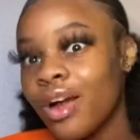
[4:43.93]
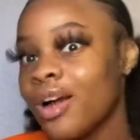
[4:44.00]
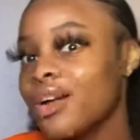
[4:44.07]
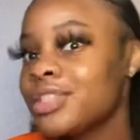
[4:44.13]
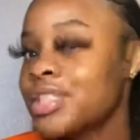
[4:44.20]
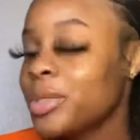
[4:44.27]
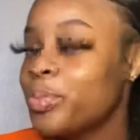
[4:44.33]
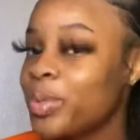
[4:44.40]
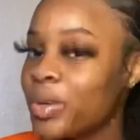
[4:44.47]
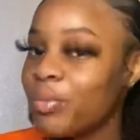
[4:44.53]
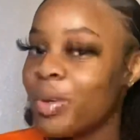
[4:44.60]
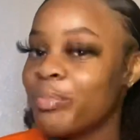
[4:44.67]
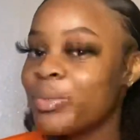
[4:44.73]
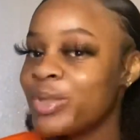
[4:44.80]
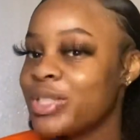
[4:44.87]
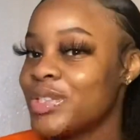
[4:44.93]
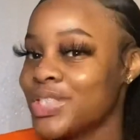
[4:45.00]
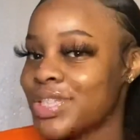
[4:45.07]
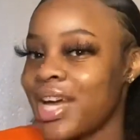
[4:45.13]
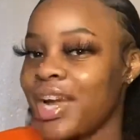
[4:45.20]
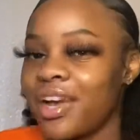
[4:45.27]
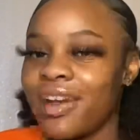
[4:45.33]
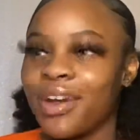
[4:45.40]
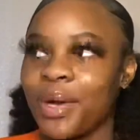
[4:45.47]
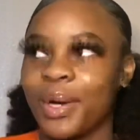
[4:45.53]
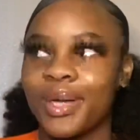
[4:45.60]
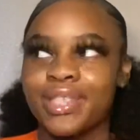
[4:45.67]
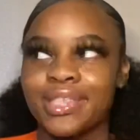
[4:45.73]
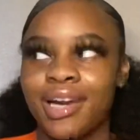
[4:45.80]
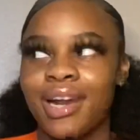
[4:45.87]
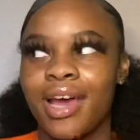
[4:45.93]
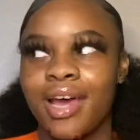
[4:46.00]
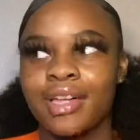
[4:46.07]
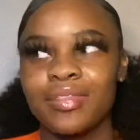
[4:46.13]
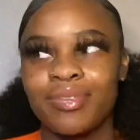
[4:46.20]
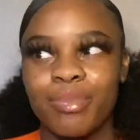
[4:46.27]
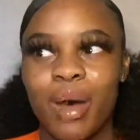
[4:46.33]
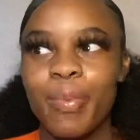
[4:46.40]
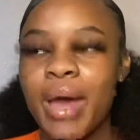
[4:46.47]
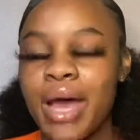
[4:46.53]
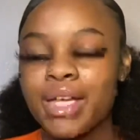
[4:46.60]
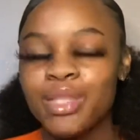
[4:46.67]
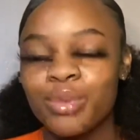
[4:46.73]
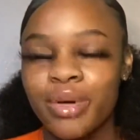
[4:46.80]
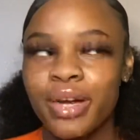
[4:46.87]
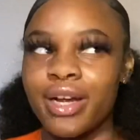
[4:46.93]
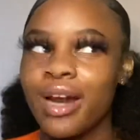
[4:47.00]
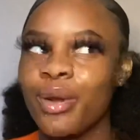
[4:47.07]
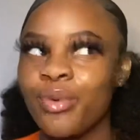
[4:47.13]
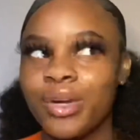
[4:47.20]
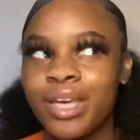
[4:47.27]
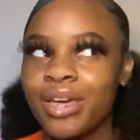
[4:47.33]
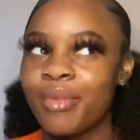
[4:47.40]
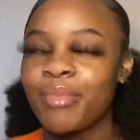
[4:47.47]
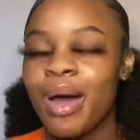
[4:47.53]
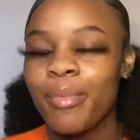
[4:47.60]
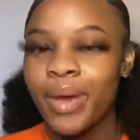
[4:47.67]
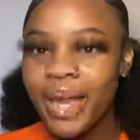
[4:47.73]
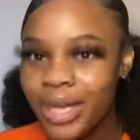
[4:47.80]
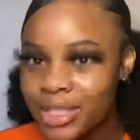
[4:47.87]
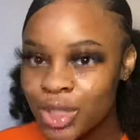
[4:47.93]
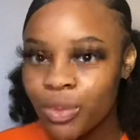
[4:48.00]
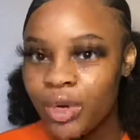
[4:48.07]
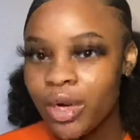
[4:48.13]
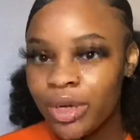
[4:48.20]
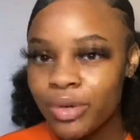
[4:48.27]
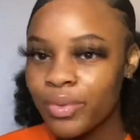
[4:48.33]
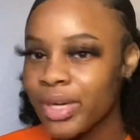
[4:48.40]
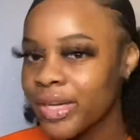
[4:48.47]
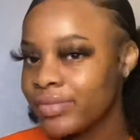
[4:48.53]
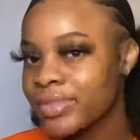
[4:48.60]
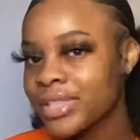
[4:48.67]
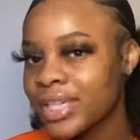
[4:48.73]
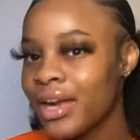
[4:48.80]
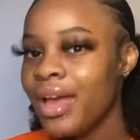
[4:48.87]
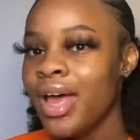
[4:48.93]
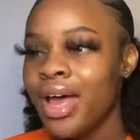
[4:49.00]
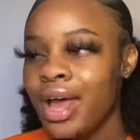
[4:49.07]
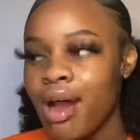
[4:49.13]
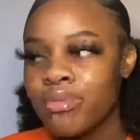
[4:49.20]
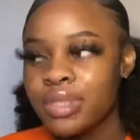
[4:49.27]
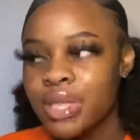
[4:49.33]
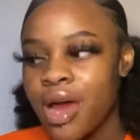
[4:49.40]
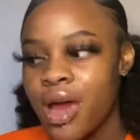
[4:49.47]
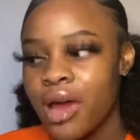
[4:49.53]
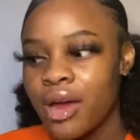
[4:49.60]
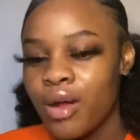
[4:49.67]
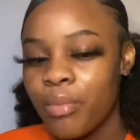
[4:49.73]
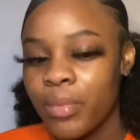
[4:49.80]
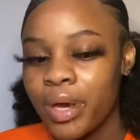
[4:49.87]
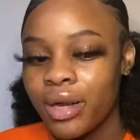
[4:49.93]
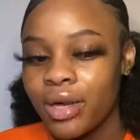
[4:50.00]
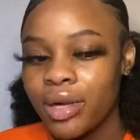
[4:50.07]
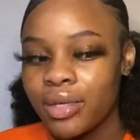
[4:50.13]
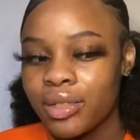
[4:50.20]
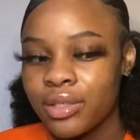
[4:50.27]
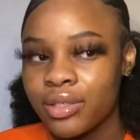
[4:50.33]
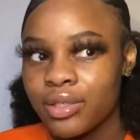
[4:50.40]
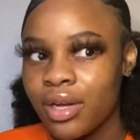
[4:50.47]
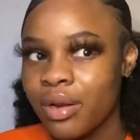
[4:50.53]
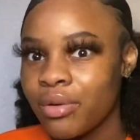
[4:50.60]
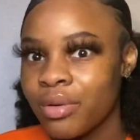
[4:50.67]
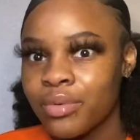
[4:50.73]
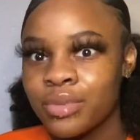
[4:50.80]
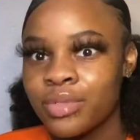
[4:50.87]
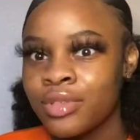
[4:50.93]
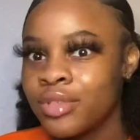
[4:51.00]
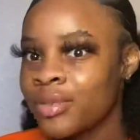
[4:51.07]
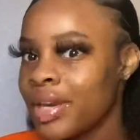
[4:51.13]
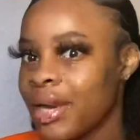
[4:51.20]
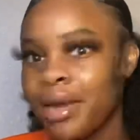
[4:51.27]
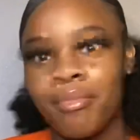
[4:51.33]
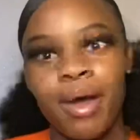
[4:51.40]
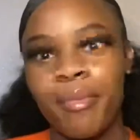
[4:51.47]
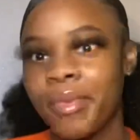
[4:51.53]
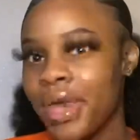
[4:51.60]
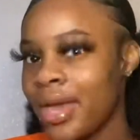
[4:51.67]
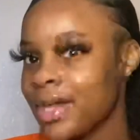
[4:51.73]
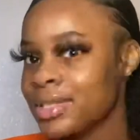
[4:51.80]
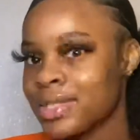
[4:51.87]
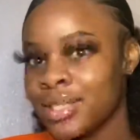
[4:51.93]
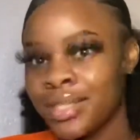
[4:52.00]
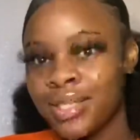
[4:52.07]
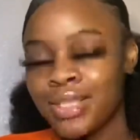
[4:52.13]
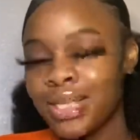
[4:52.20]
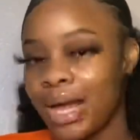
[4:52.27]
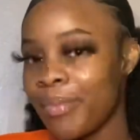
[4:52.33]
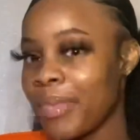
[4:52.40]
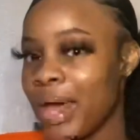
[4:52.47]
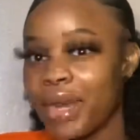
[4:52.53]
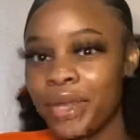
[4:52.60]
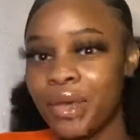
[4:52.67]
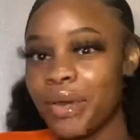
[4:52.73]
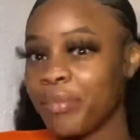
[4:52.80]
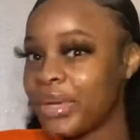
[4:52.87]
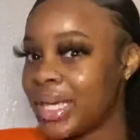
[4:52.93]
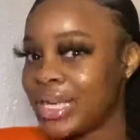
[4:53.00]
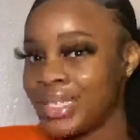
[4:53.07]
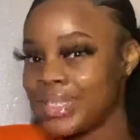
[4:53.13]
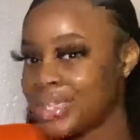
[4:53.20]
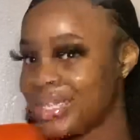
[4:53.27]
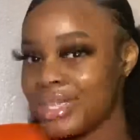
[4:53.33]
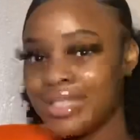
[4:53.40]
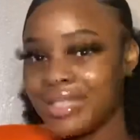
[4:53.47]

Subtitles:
she put him on me. She's like, girl, he's trying to ask for my password, I want to get him my password or whatever. I was like, oh my god, girl, I don't know what to do. That ain't my business. I'm not in your business.